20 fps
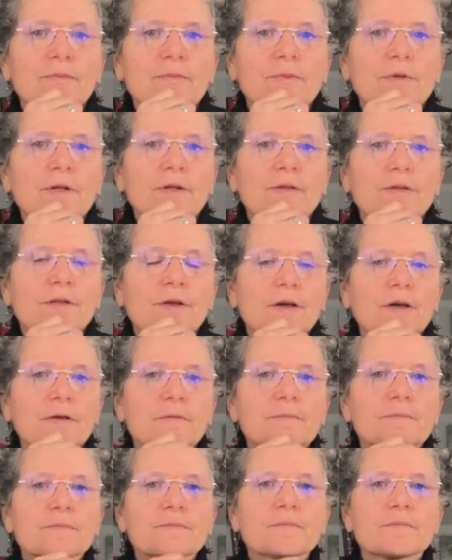Like that.
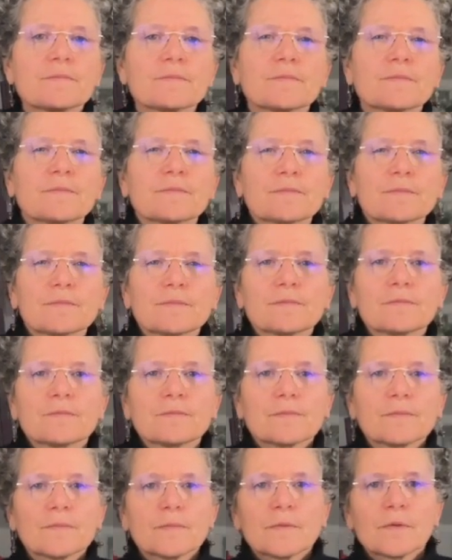You
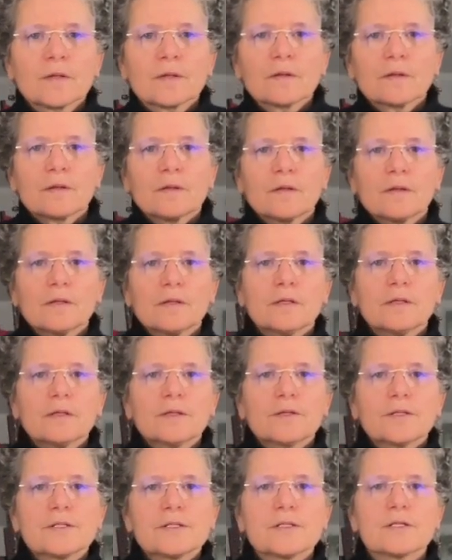
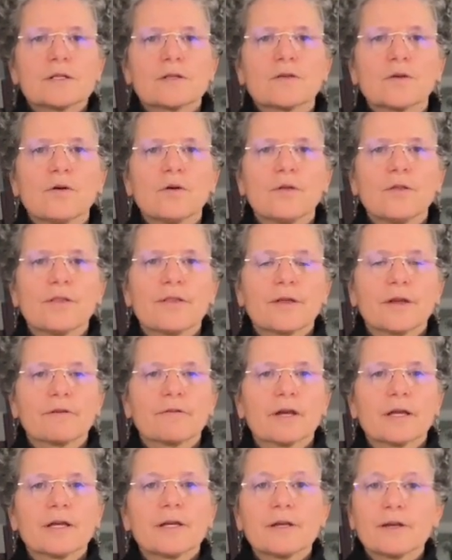can see the whole thing
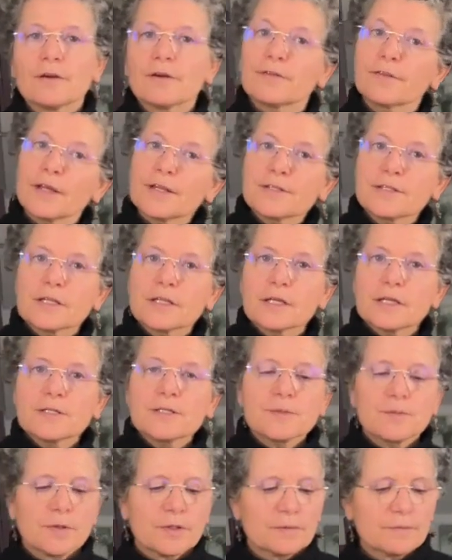right here. That's a
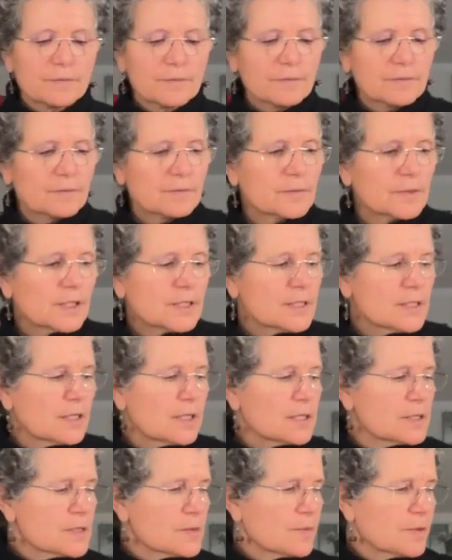nice one. That's a
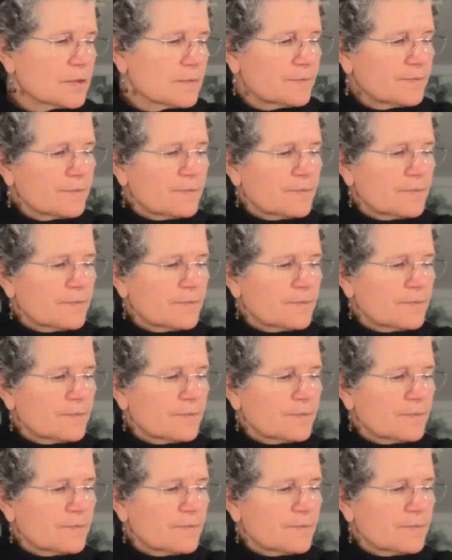nice one.